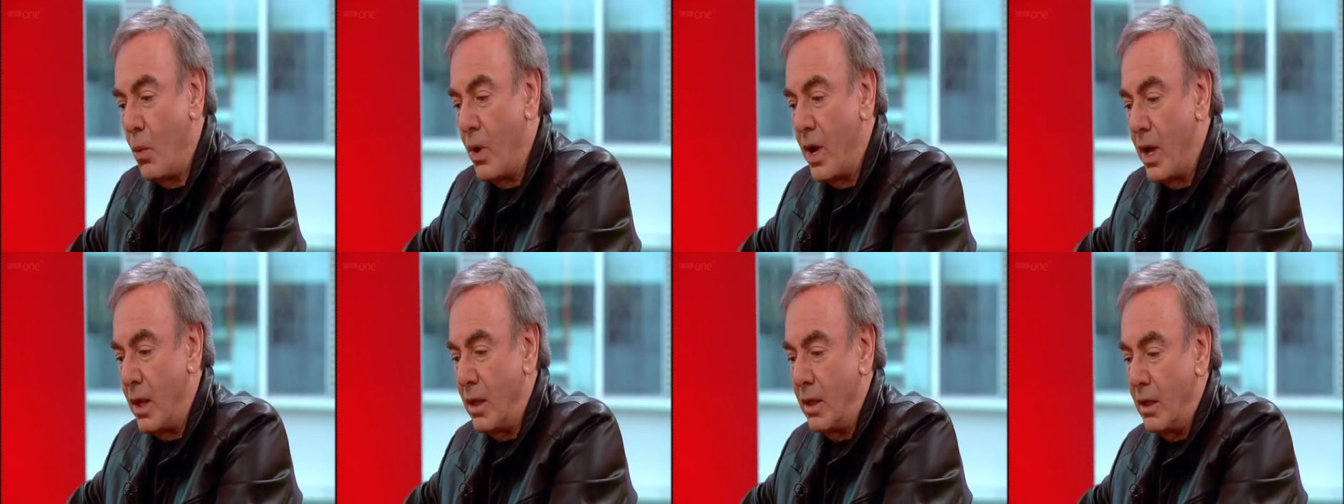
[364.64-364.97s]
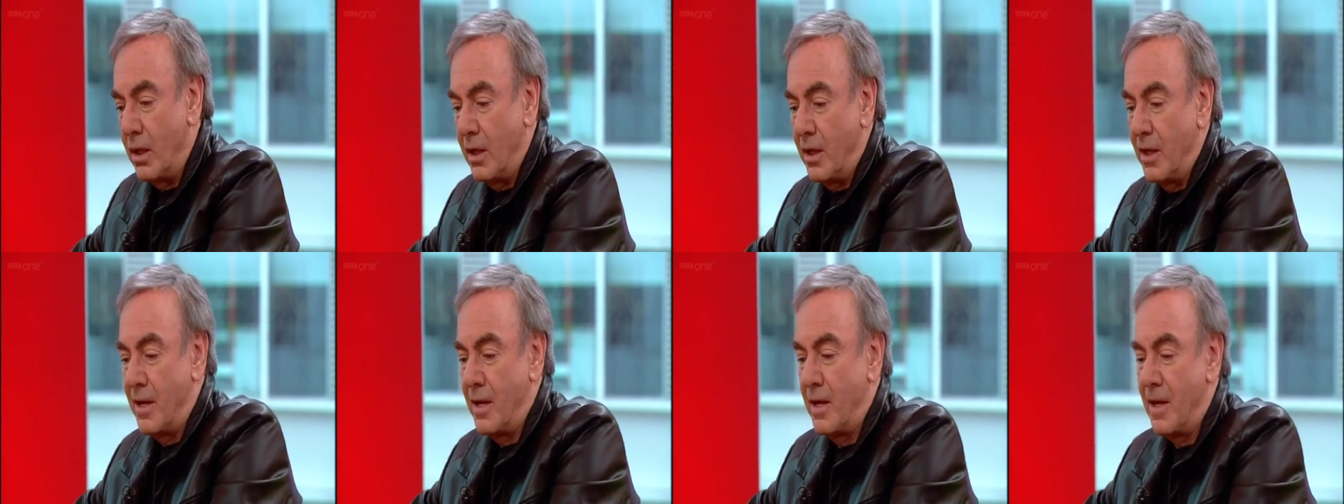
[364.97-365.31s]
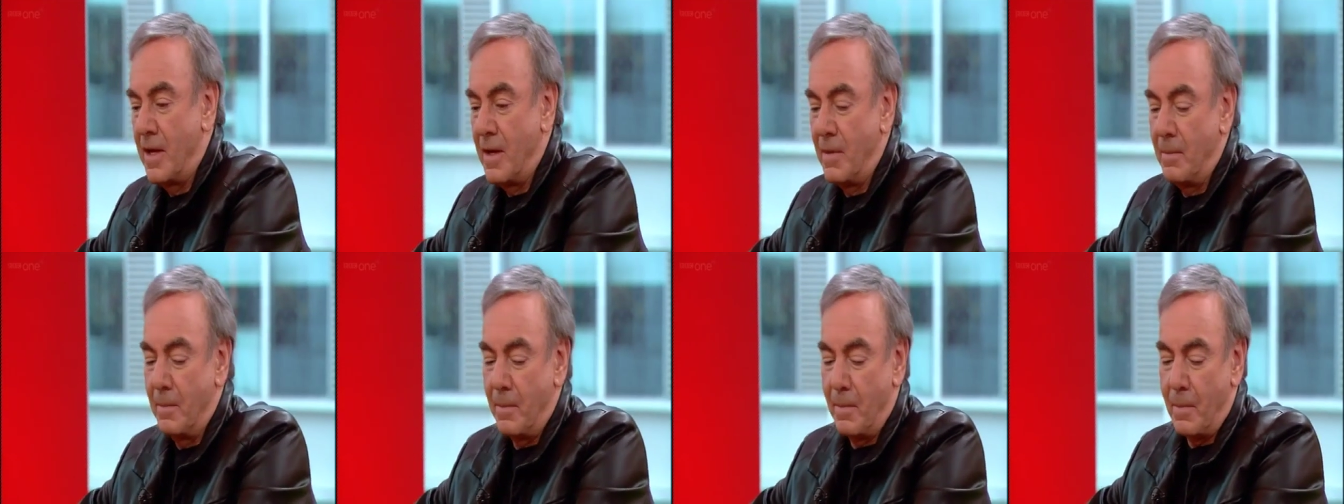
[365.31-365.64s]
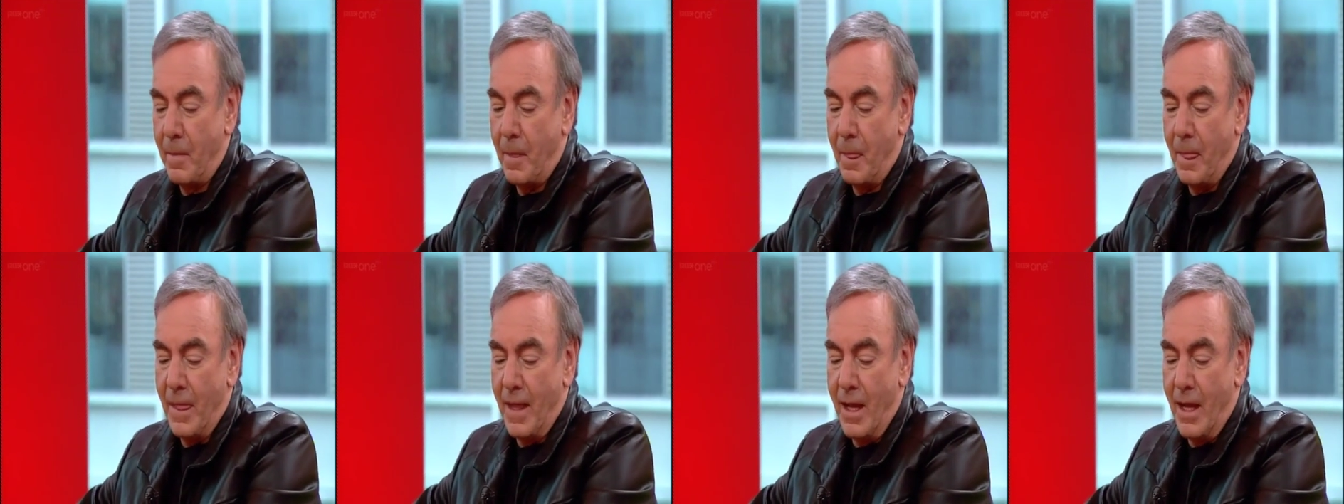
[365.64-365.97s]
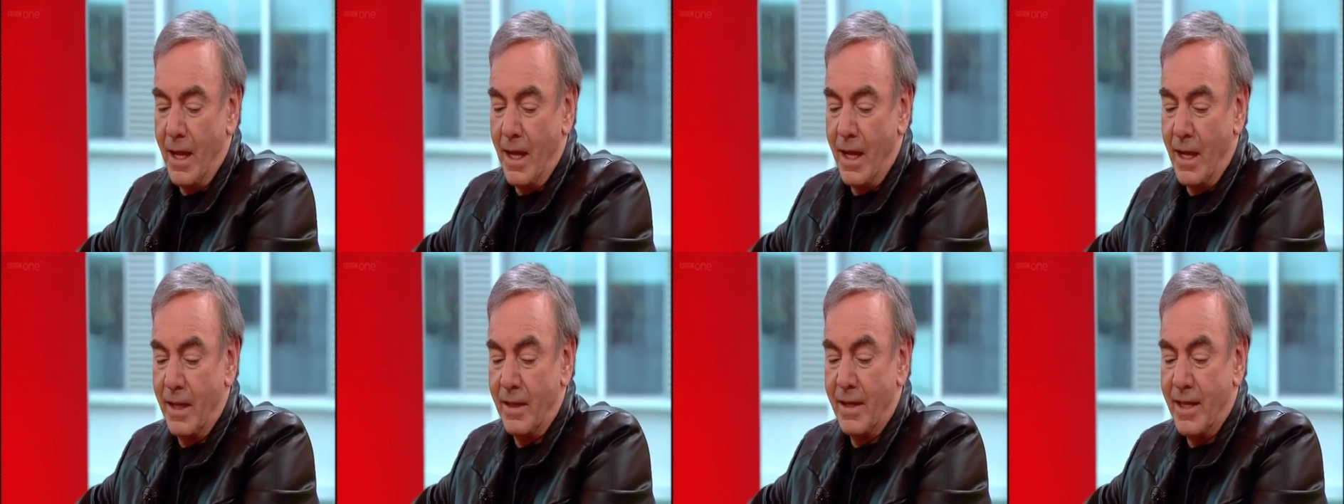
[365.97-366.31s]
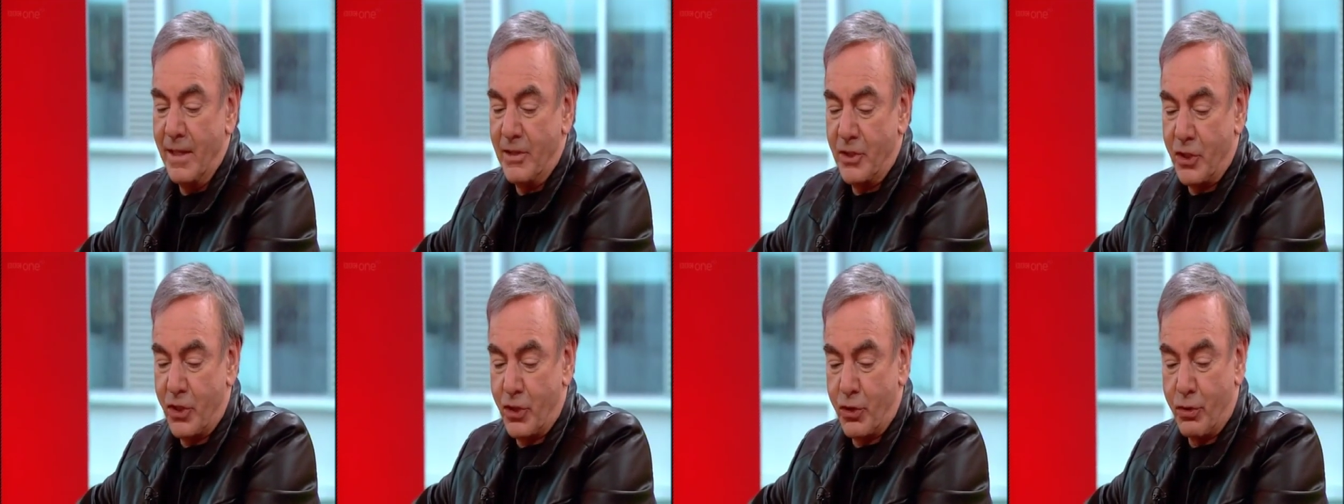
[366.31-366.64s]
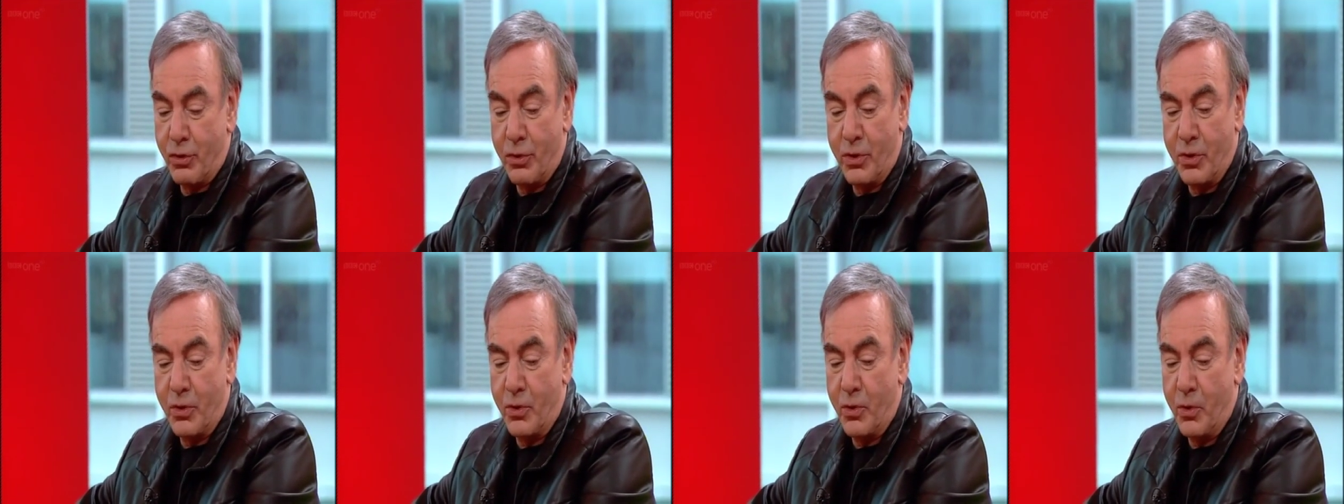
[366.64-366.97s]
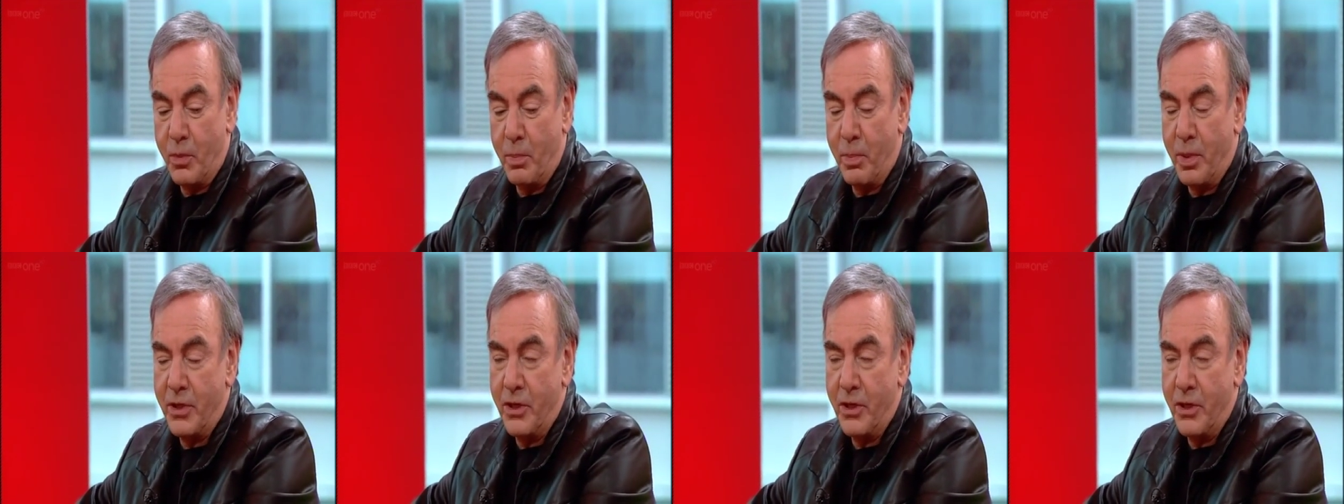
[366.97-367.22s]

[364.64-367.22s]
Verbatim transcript: Well, uh, that's true,